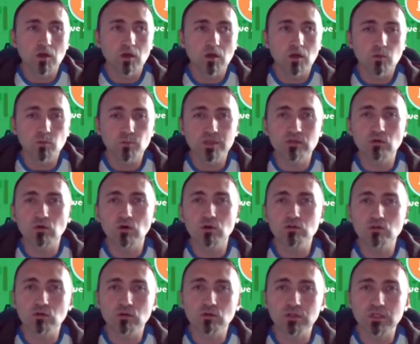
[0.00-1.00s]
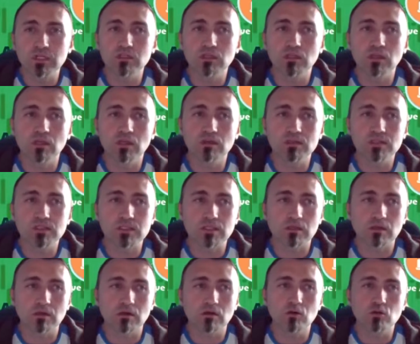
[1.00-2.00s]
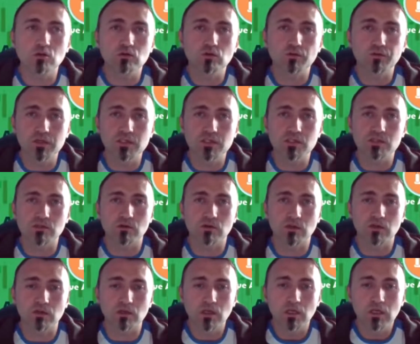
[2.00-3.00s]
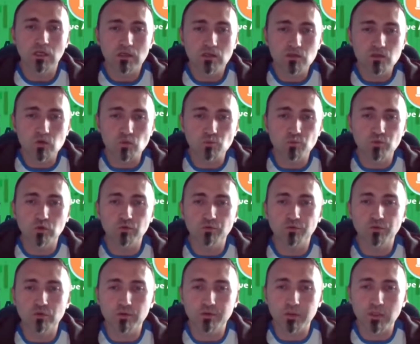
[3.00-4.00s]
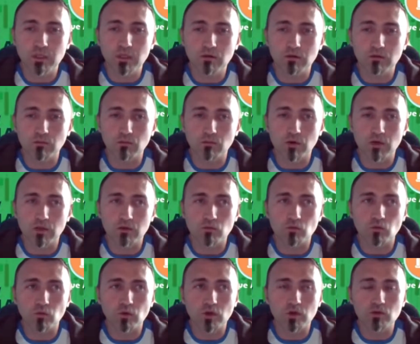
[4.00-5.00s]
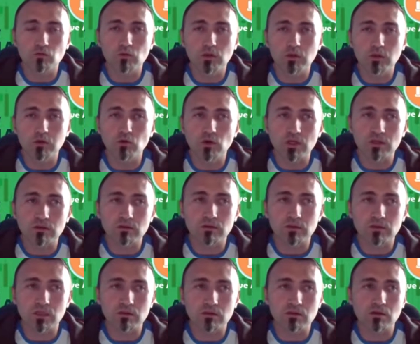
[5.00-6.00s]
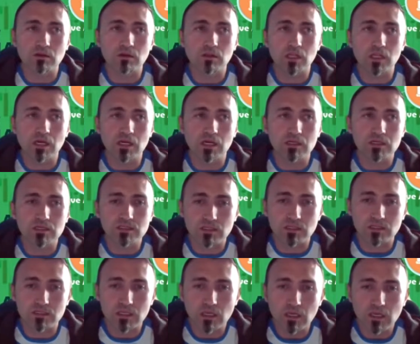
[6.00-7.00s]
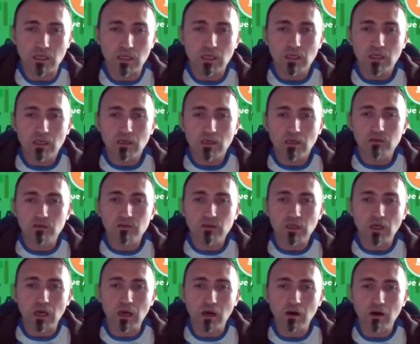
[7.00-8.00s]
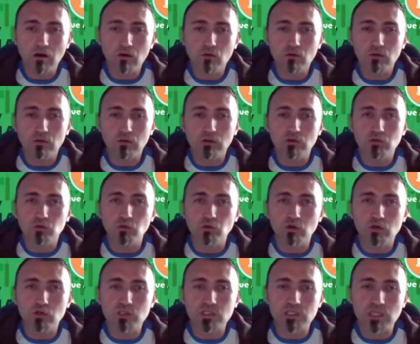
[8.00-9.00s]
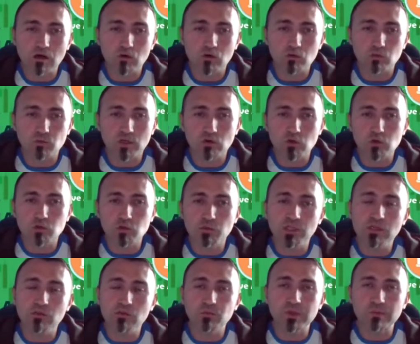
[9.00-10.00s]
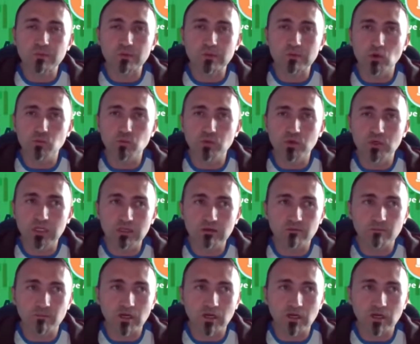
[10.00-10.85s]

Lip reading: Bitcoin already has a lot of history. It's a beautiful thing when we look at the technical analysis and how it works out, because many people don't believe,